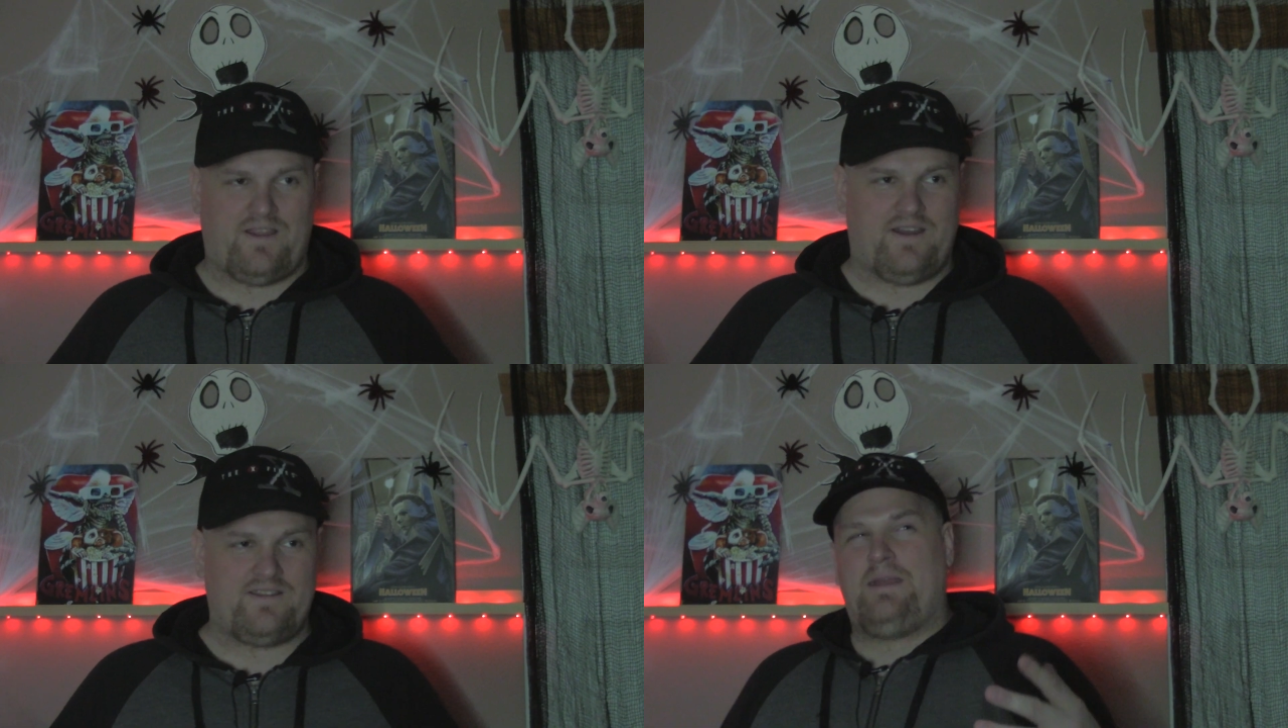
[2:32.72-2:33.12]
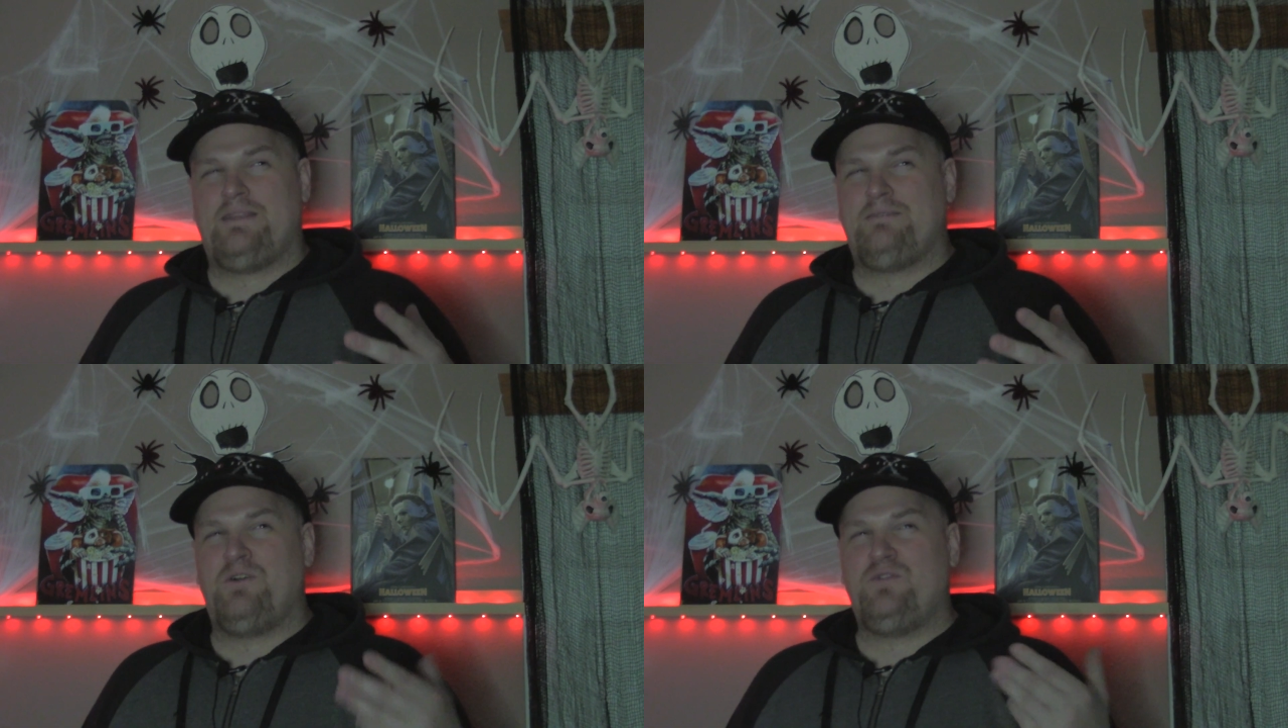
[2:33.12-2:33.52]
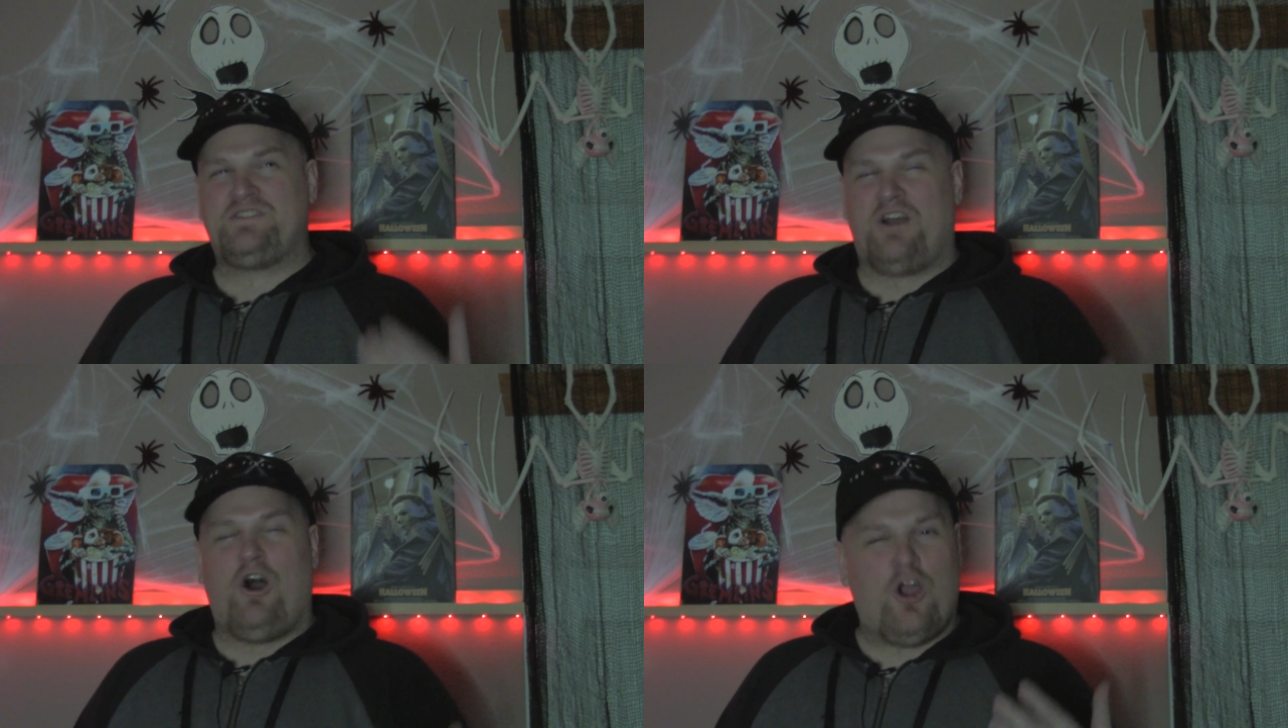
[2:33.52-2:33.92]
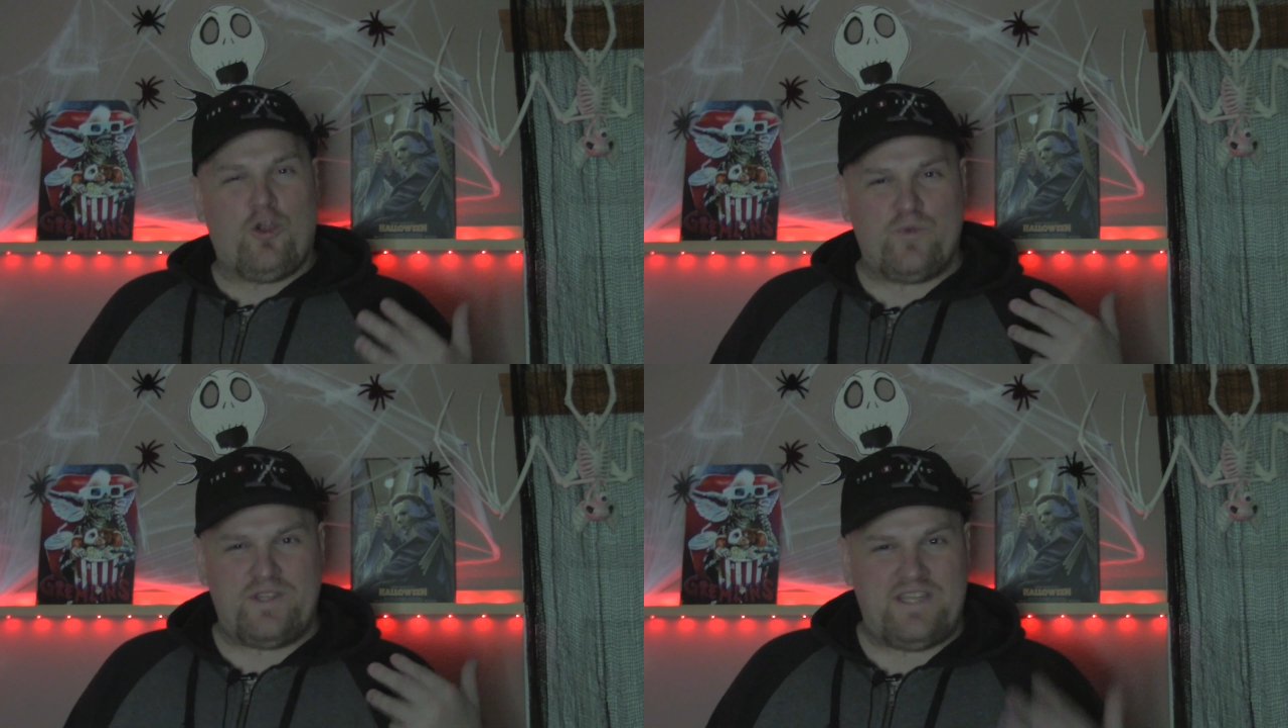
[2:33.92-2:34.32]
God. The movies are
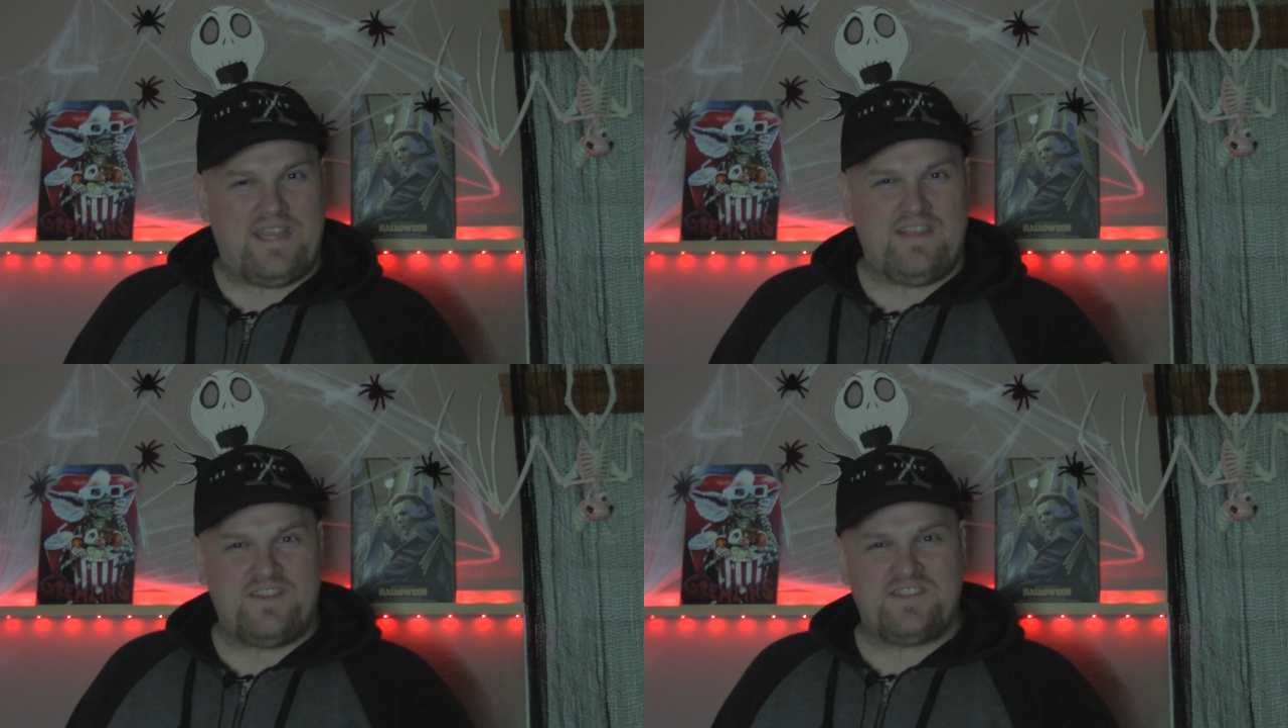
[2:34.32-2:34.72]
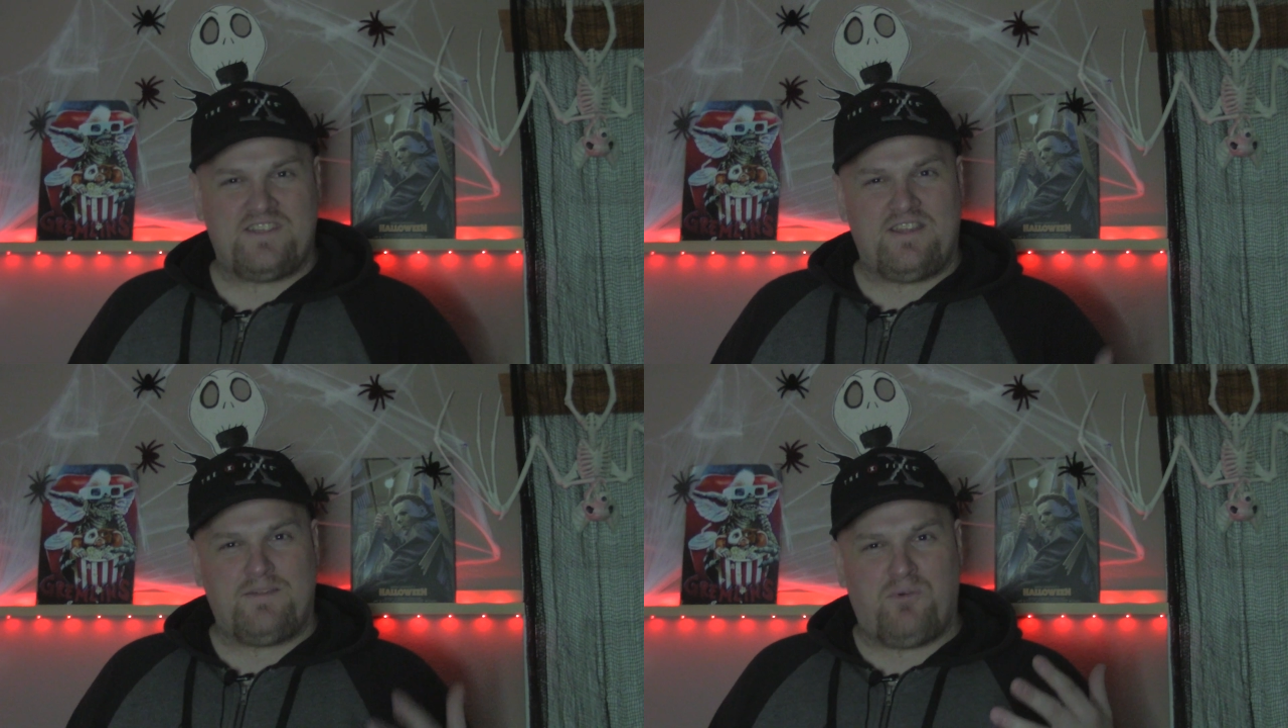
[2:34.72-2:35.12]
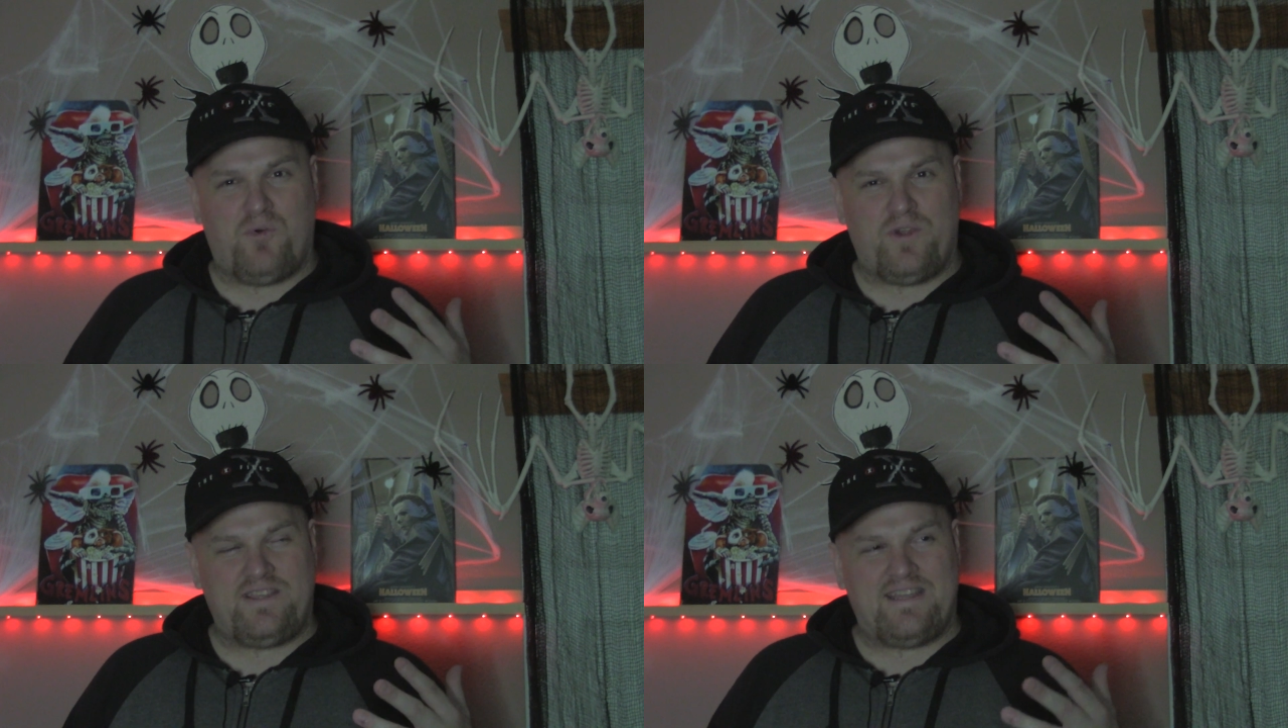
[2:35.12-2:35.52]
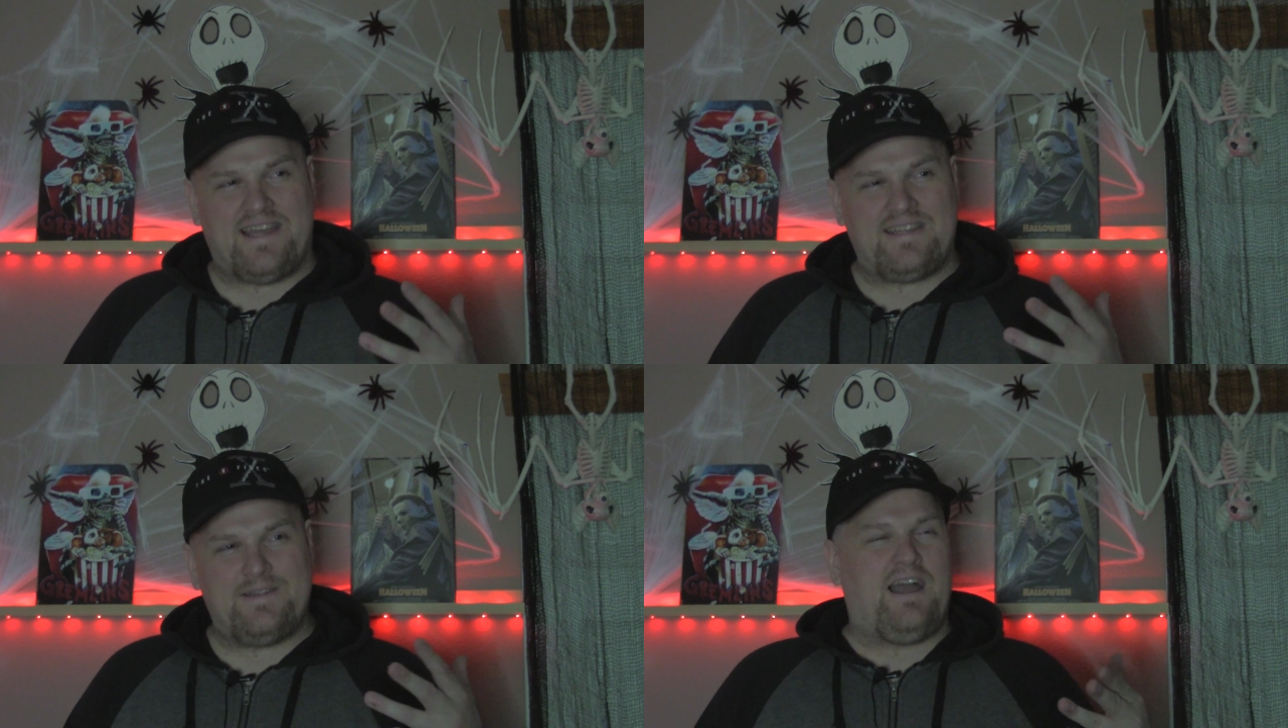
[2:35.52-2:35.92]
ridiculous in the point that